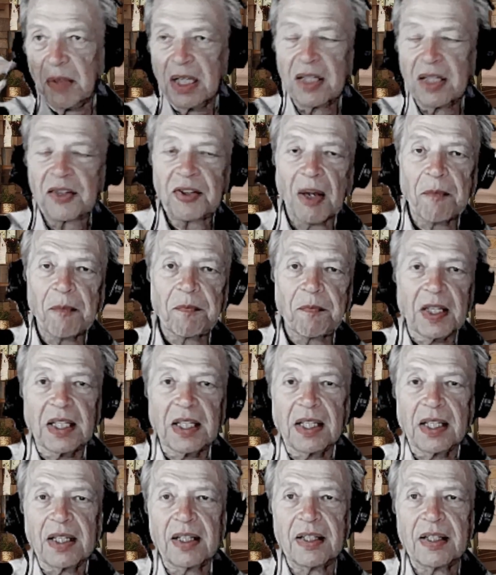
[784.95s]

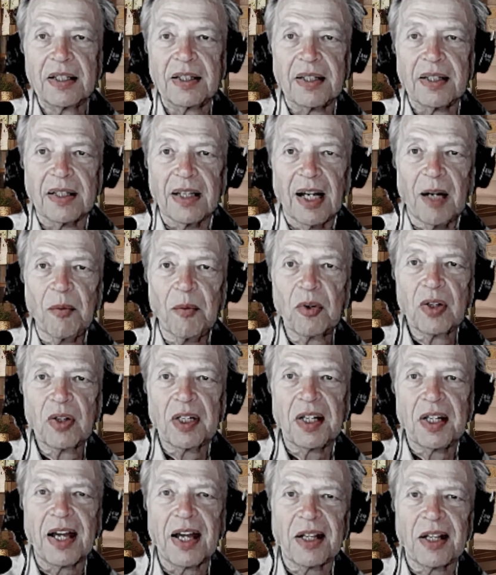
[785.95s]
something, I'm really
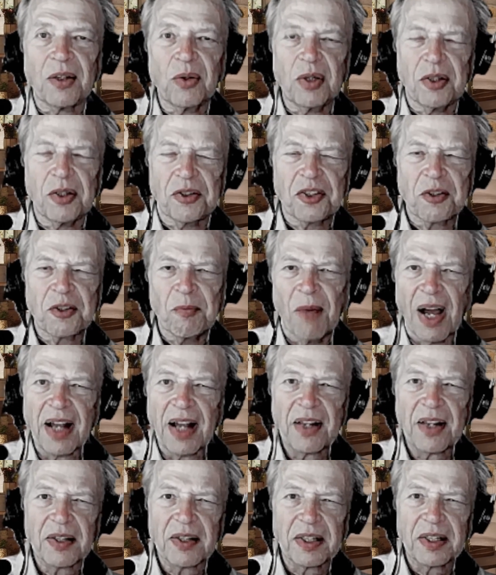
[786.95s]
not good at
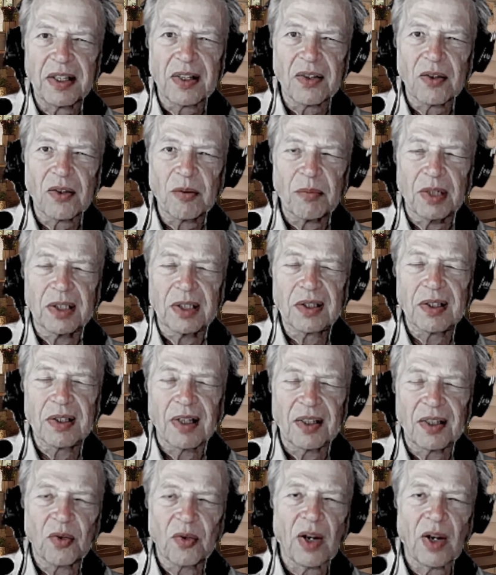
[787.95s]
smiling, but I
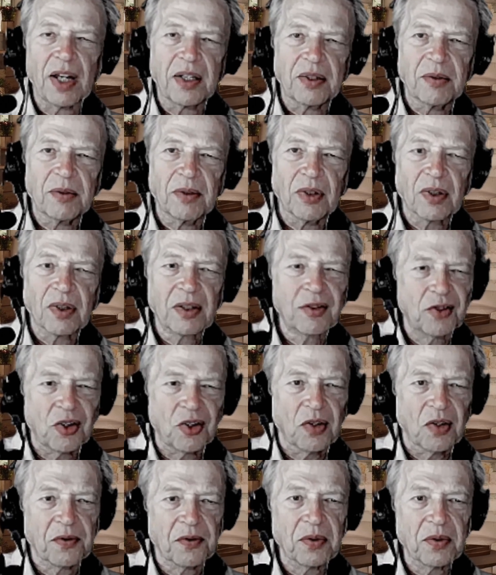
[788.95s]
try to look
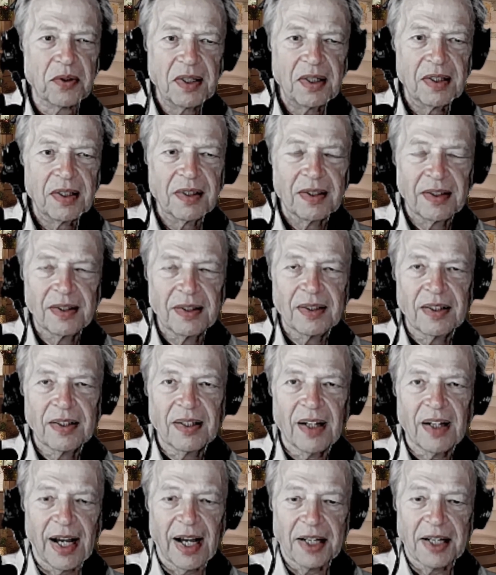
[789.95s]
cheerful.
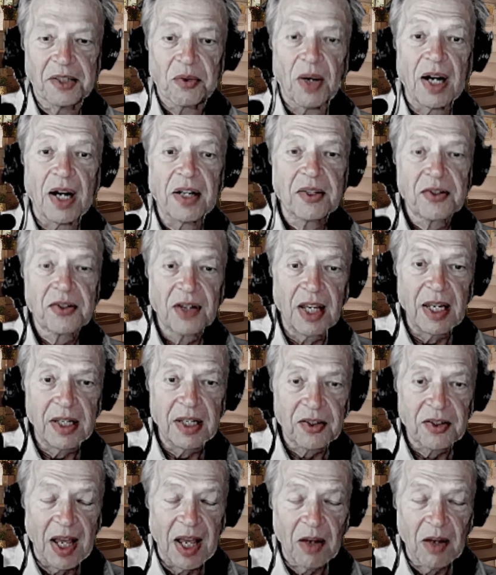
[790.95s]
I try to
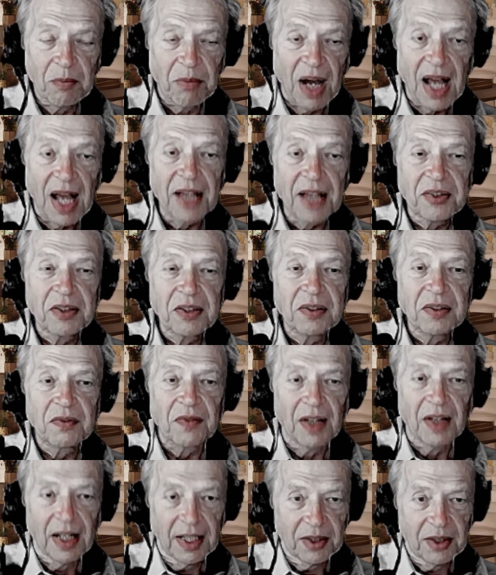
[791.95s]
sound positive.
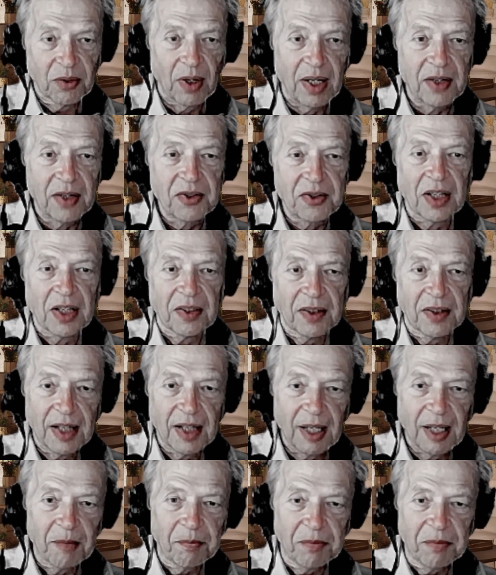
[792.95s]
I try to sound
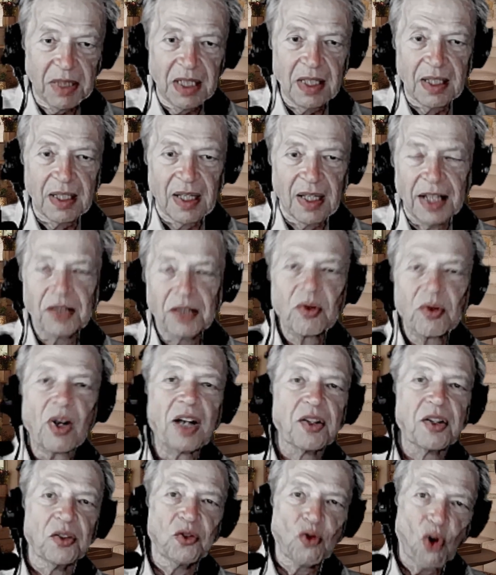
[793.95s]
upbeat. I try
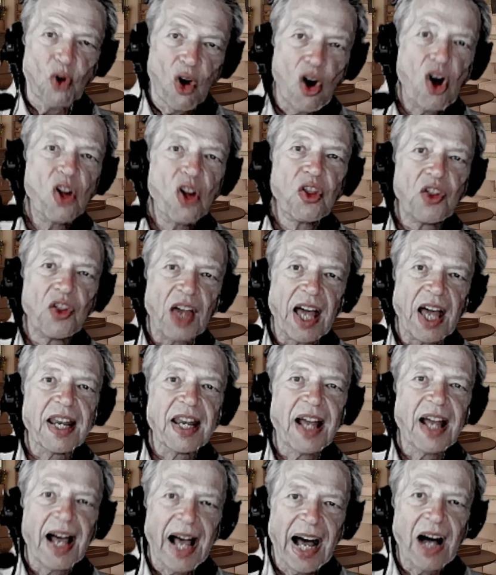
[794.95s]
to draw
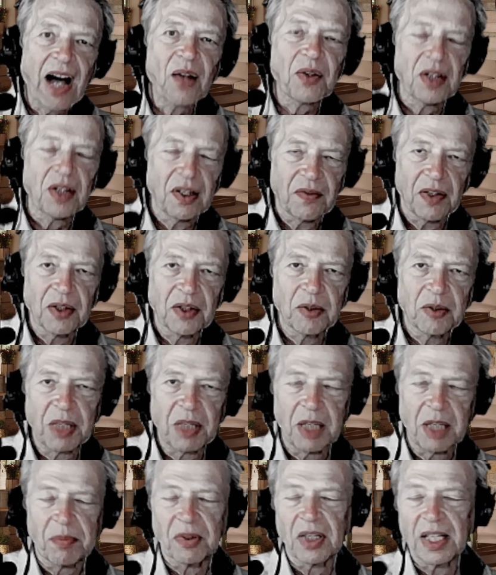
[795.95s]
that out of other
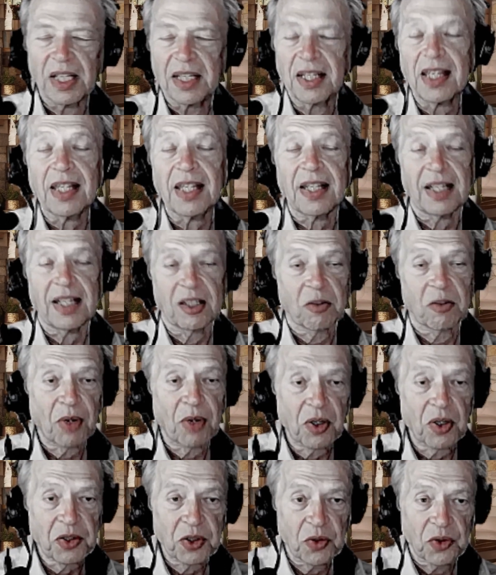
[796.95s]
people. And again, as a
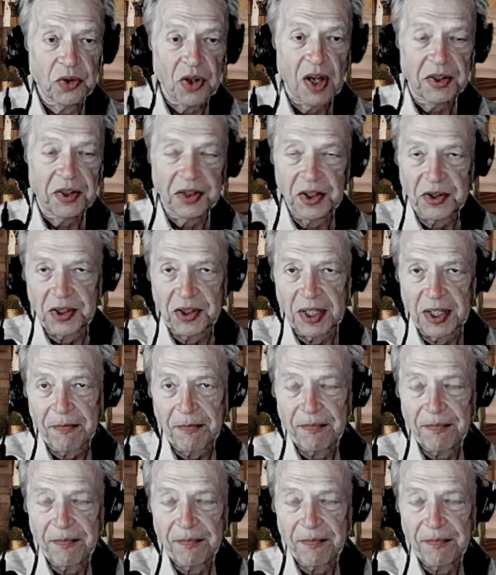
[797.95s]
person who's autistic,